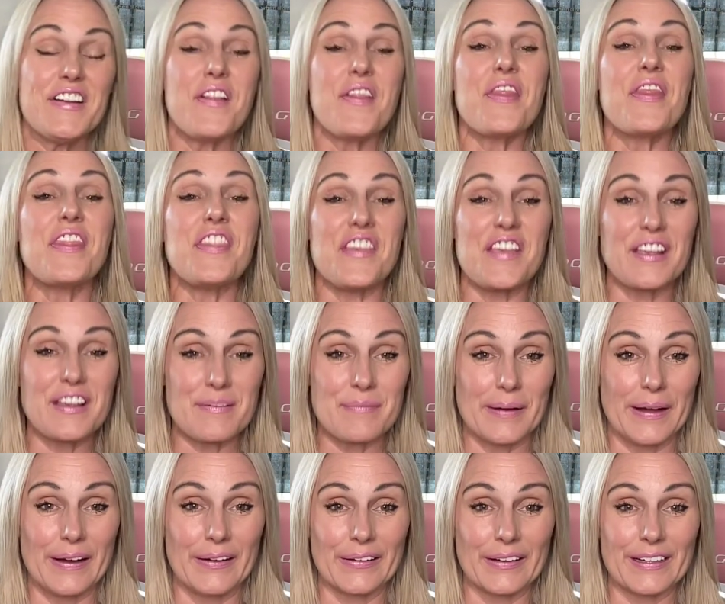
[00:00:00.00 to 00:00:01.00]
Think
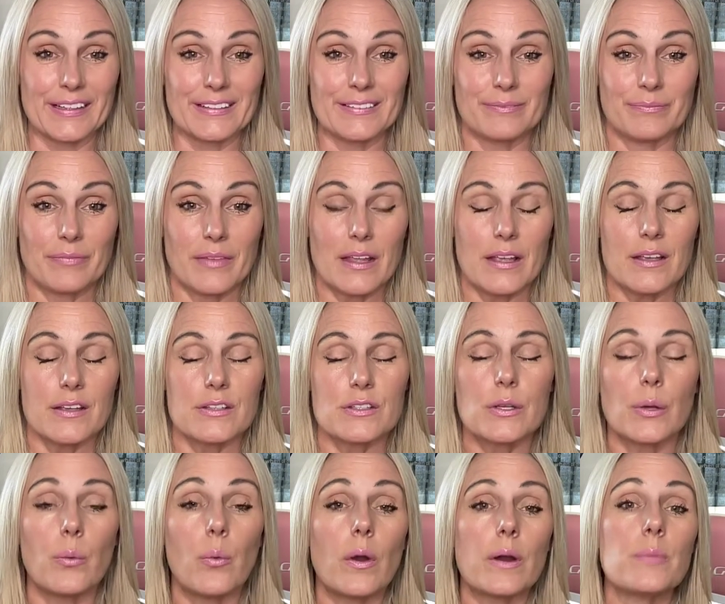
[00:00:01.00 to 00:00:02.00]
about it. So
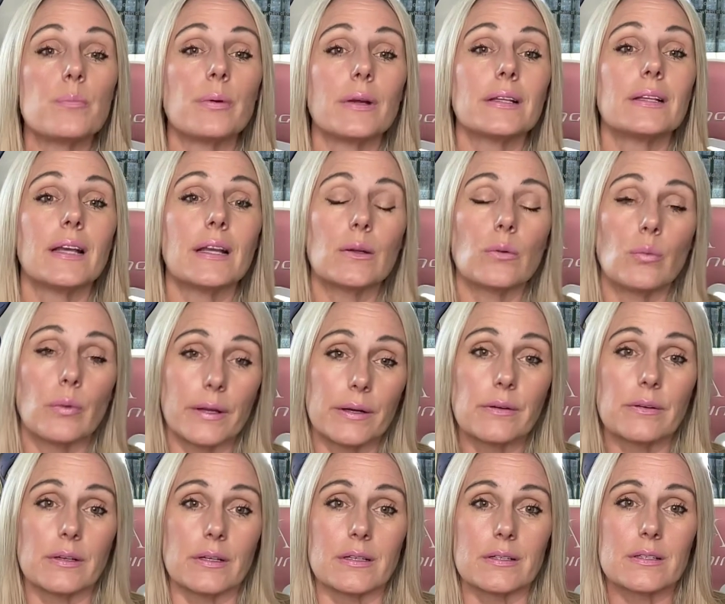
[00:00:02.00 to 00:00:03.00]
I want to bring that
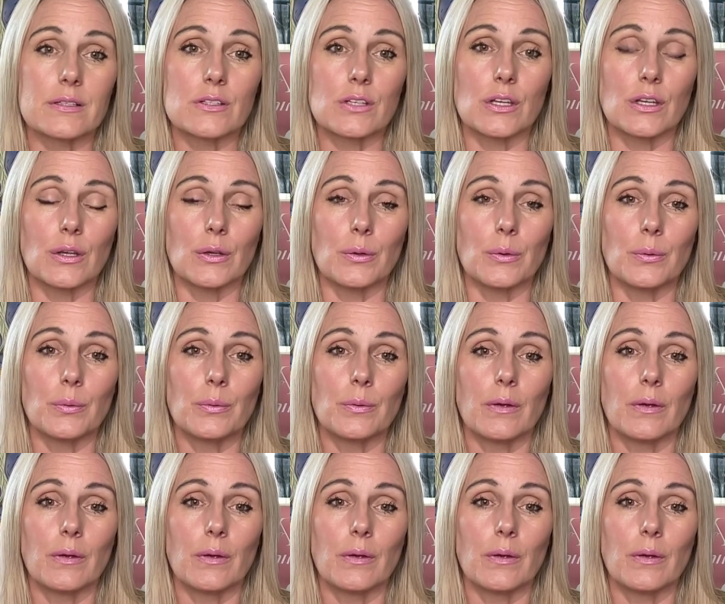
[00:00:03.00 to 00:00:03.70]
awareness to you.